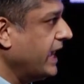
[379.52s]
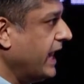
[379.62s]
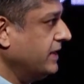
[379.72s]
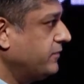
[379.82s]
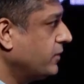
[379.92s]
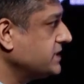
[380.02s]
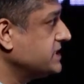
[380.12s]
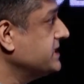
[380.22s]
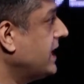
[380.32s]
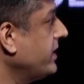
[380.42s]
And Fortis
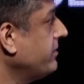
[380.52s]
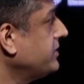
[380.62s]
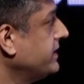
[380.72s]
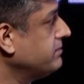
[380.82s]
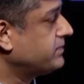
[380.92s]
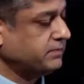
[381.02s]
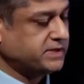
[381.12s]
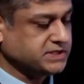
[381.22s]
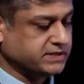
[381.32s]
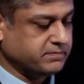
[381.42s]
is now able to then
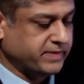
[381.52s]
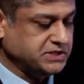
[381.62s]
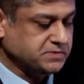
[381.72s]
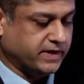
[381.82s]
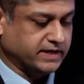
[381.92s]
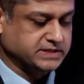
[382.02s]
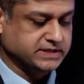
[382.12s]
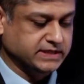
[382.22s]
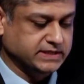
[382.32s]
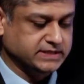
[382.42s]
publish their benchmarks
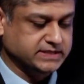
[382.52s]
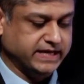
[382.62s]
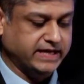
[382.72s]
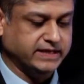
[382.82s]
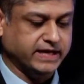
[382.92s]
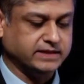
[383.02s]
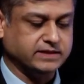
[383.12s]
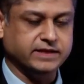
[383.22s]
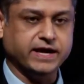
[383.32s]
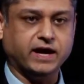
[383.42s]
saying that
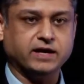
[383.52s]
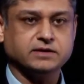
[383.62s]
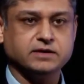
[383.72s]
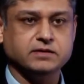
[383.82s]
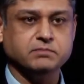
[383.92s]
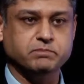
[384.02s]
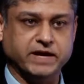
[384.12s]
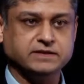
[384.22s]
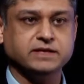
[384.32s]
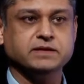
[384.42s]
they are
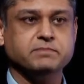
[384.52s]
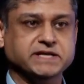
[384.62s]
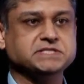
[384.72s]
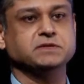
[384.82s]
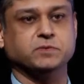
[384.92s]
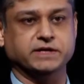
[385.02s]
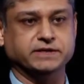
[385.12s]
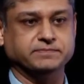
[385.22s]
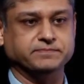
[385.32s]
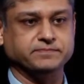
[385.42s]
better than the best in the world.
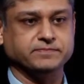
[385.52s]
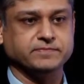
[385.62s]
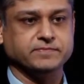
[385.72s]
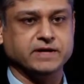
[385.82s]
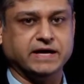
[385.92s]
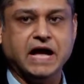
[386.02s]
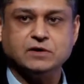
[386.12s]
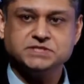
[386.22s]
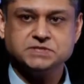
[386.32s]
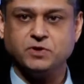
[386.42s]
And how
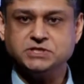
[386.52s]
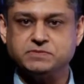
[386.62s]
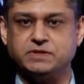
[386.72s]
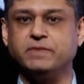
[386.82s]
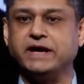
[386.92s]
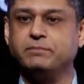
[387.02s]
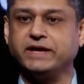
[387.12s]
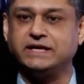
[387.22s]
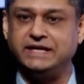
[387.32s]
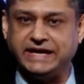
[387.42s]
is this possible? By
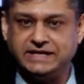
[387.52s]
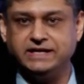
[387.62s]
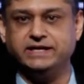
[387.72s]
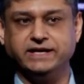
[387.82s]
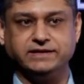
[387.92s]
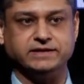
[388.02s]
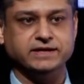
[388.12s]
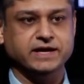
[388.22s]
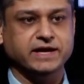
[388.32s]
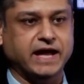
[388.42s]
collecting data.
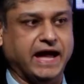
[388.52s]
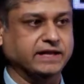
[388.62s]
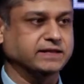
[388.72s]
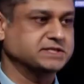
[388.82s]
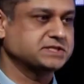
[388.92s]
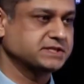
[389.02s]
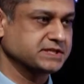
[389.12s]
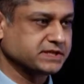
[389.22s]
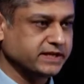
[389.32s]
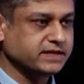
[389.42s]
And this
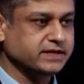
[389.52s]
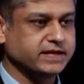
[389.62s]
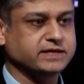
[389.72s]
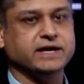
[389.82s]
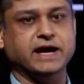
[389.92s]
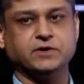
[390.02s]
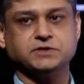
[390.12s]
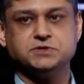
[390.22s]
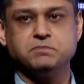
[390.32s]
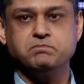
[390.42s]
is clinical data and
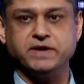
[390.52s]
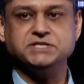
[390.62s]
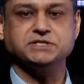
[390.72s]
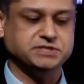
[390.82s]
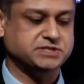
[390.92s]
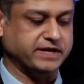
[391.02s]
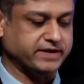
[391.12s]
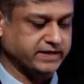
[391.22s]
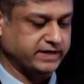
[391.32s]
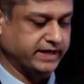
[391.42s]
also
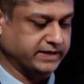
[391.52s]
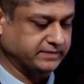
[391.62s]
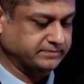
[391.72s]
patient-generated data.